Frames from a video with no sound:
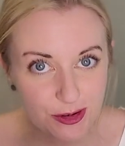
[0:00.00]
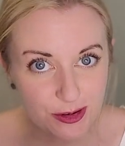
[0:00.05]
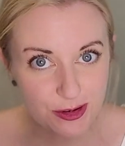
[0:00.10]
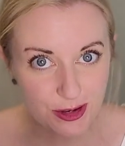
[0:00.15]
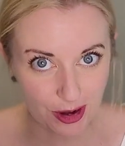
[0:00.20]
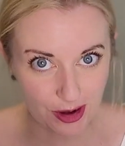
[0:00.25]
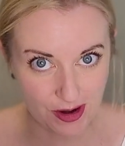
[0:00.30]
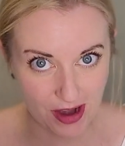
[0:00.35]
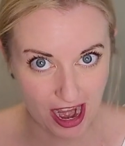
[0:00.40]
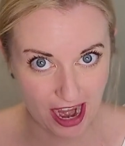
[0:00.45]

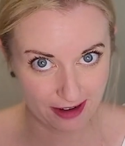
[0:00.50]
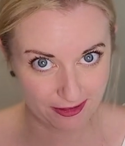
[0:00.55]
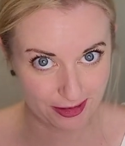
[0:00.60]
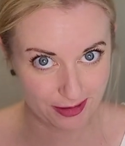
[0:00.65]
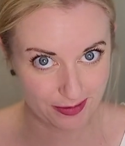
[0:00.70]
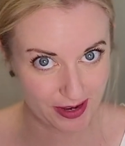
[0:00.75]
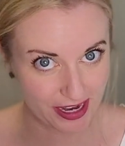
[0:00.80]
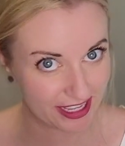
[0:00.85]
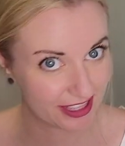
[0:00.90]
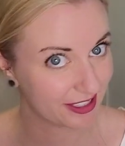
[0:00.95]
don't have to
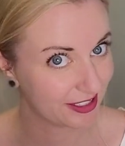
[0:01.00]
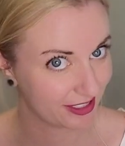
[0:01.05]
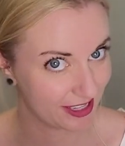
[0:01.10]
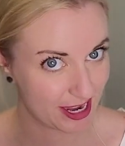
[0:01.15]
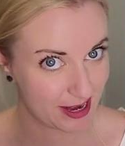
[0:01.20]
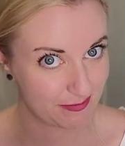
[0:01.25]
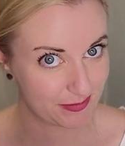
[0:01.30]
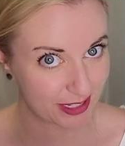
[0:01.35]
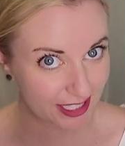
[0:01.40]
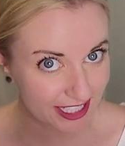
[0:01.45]
make the
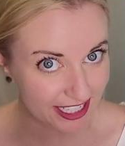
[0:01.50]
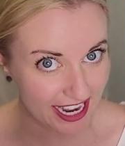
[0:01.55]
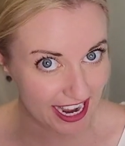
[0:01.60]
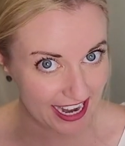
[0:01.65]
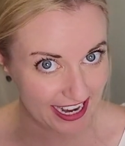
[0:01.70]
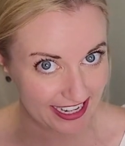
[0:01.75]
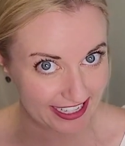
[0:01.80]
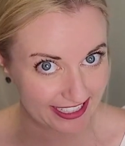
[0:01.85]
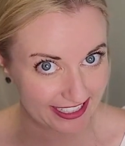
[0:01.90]
same mistakes.